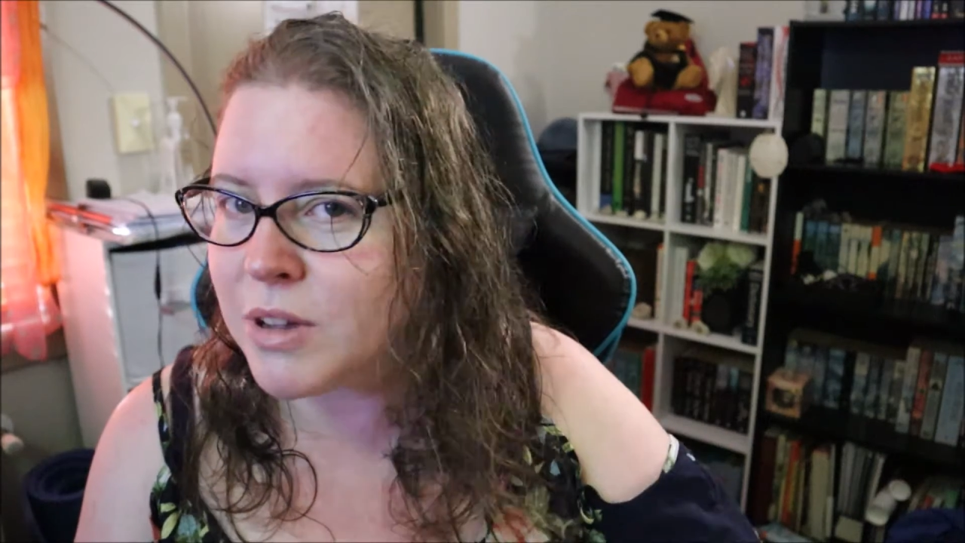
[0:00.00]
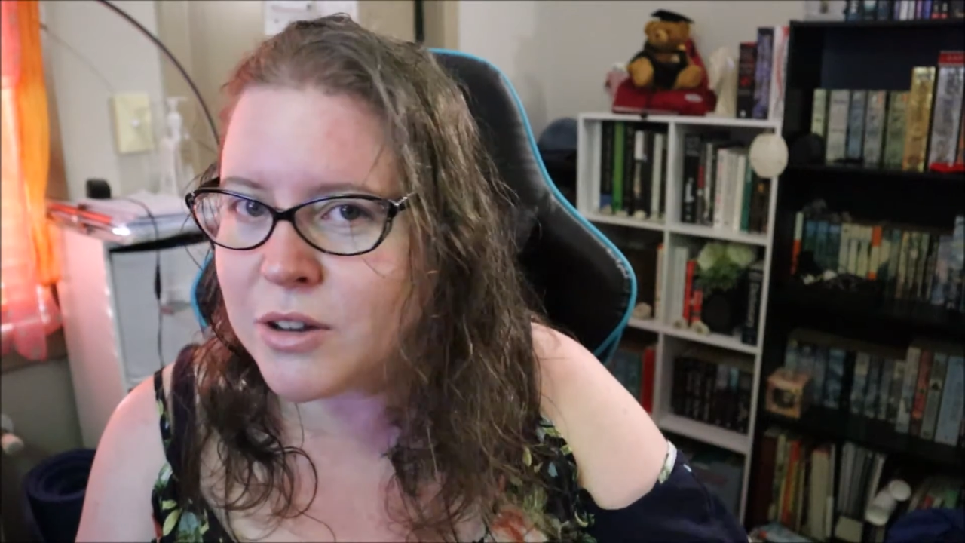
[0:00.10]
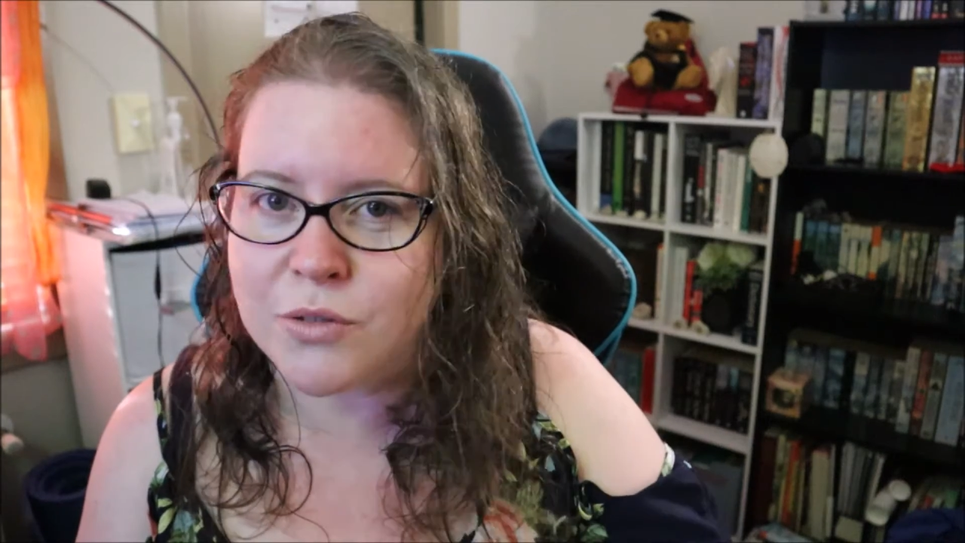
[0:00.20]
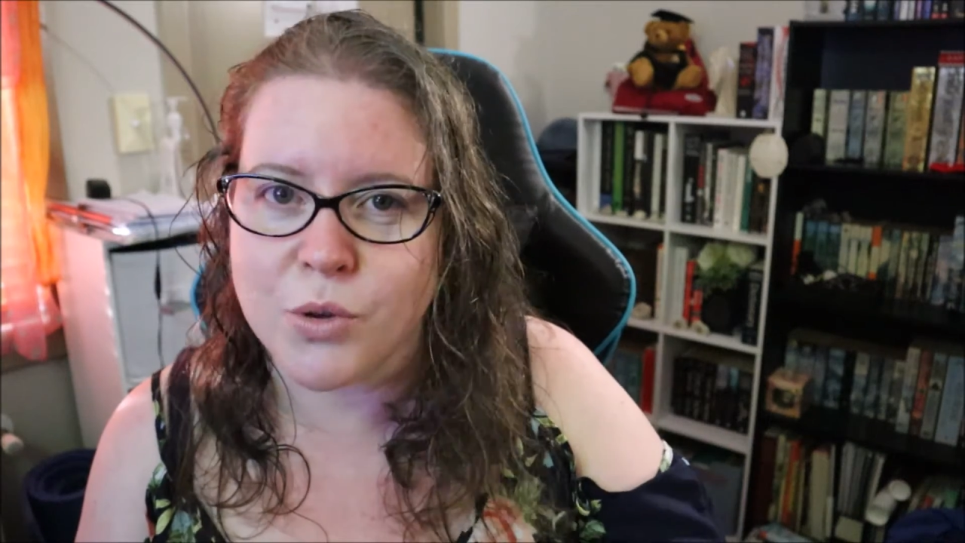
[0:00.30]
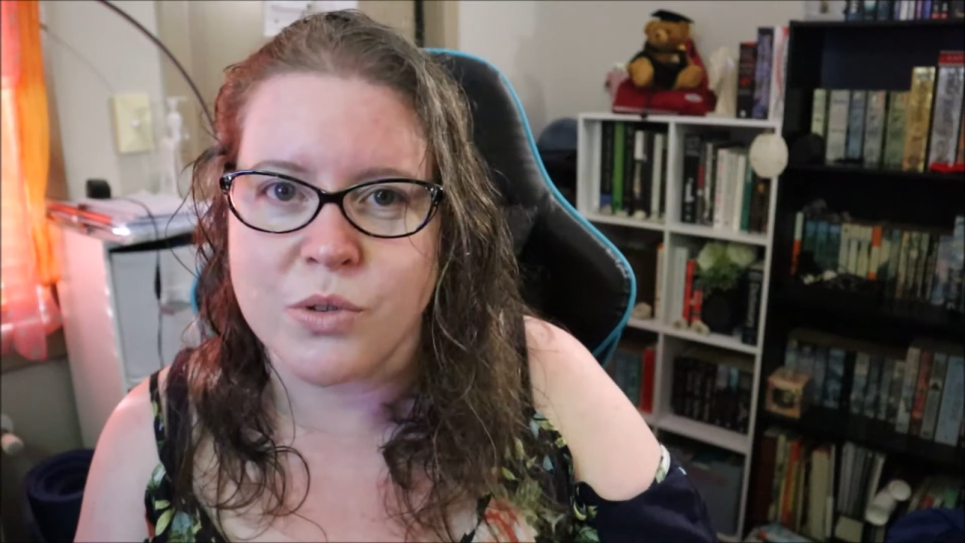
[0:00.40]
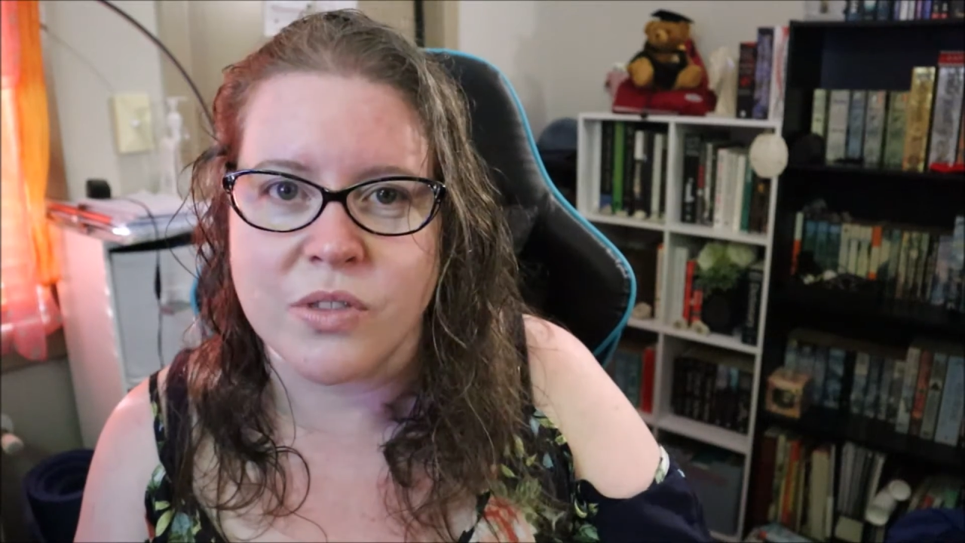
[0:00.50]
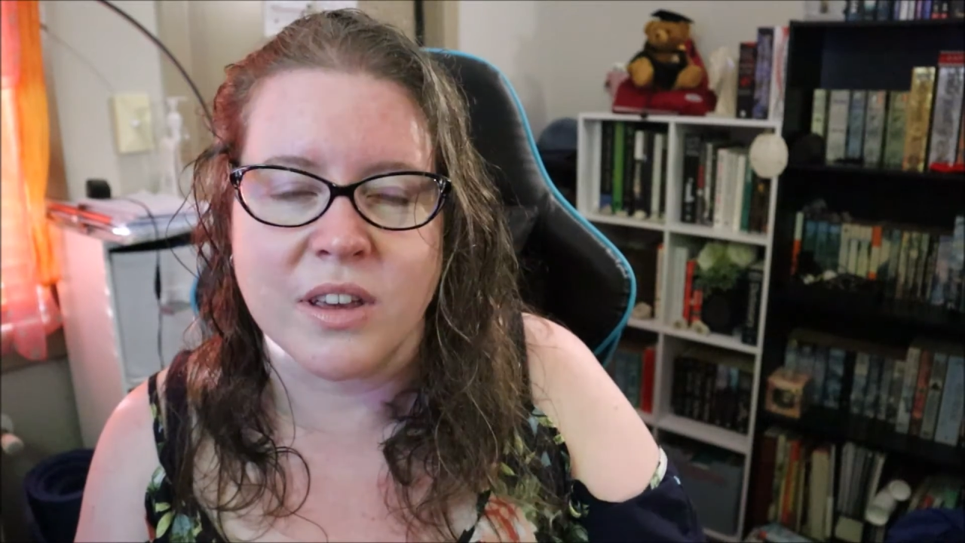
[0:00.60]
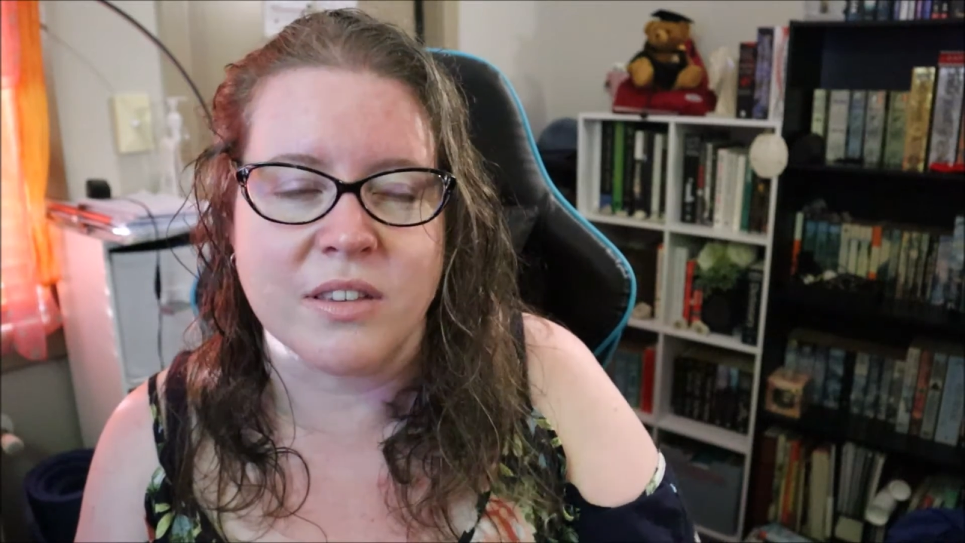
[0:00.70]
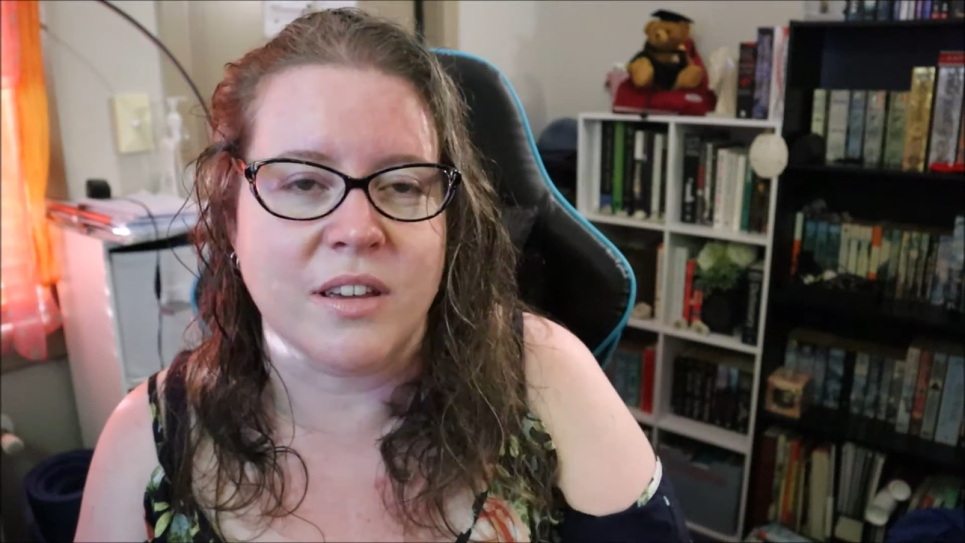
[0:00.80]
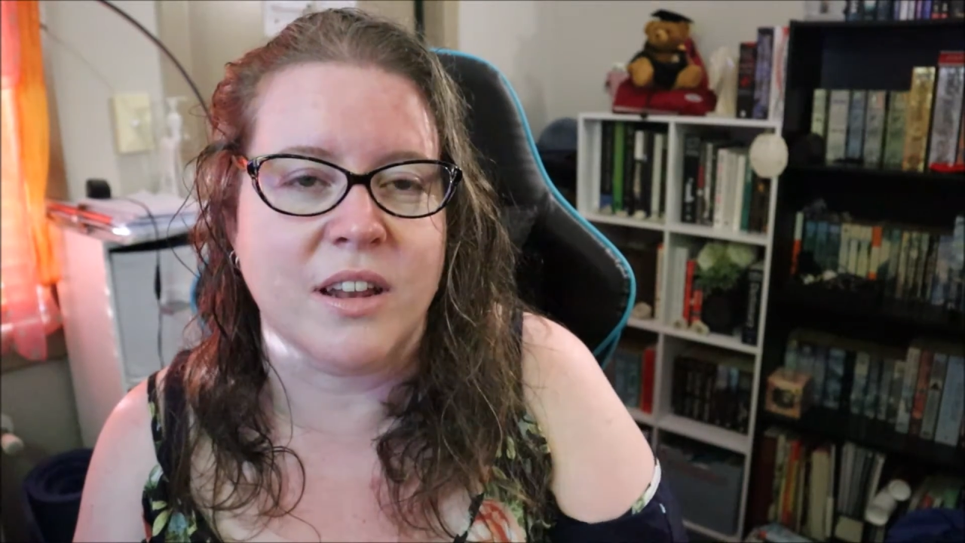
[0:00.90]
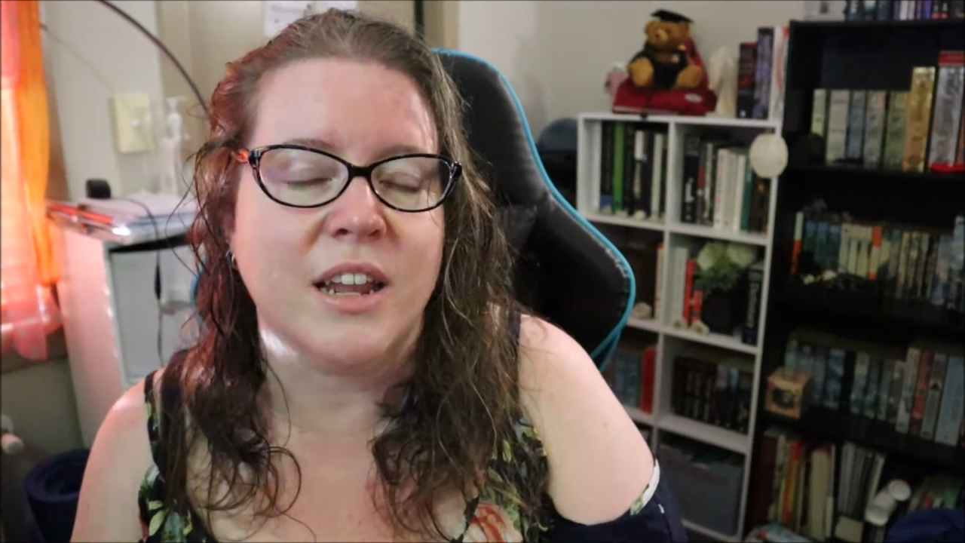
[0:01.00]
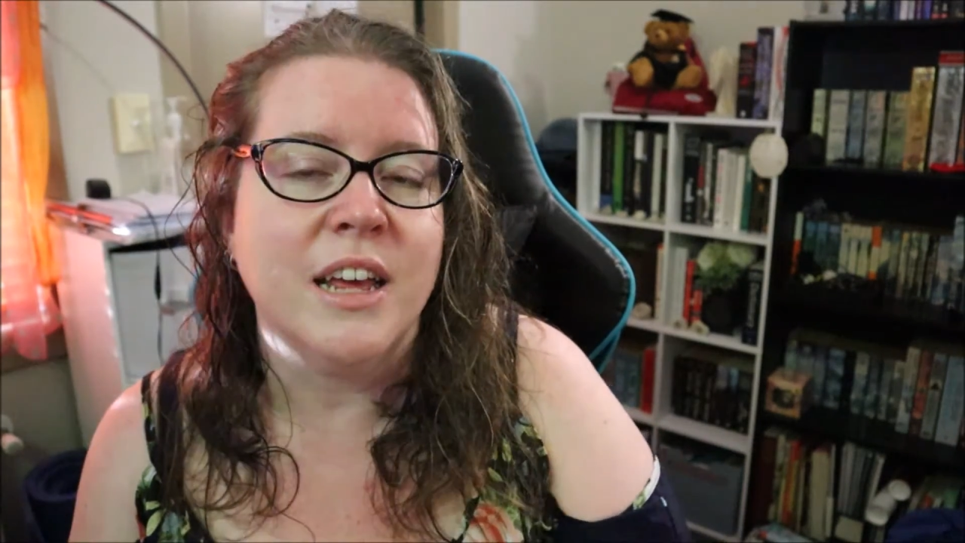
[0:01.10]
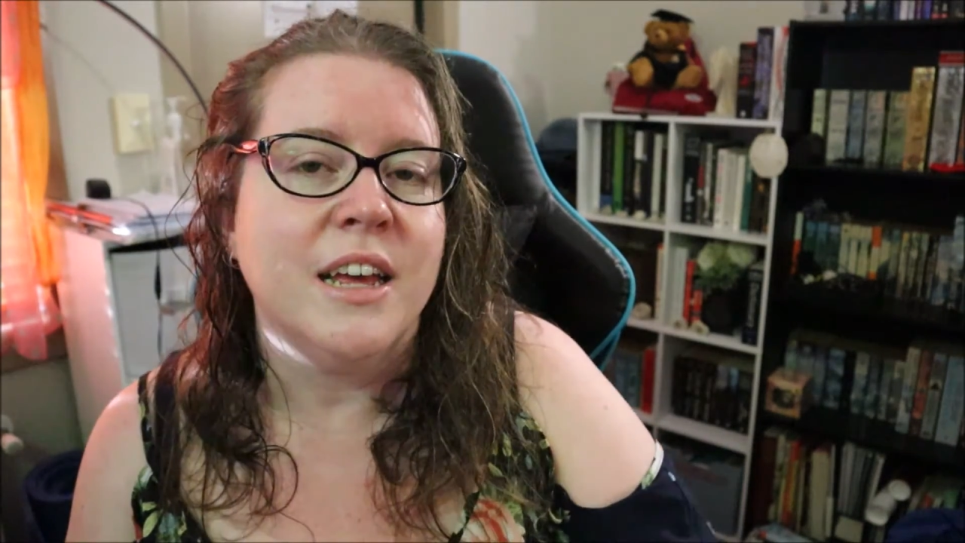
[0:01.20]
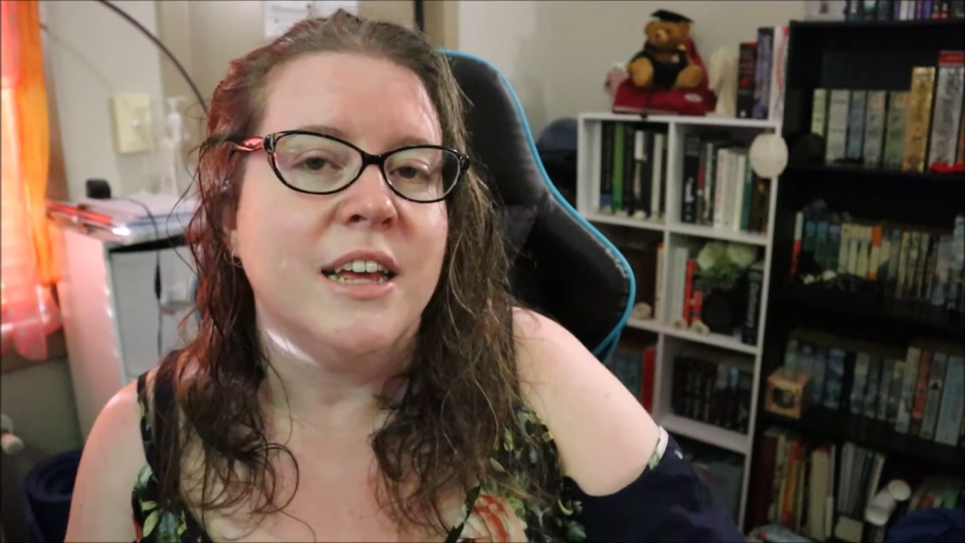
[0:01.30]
interviews and things in.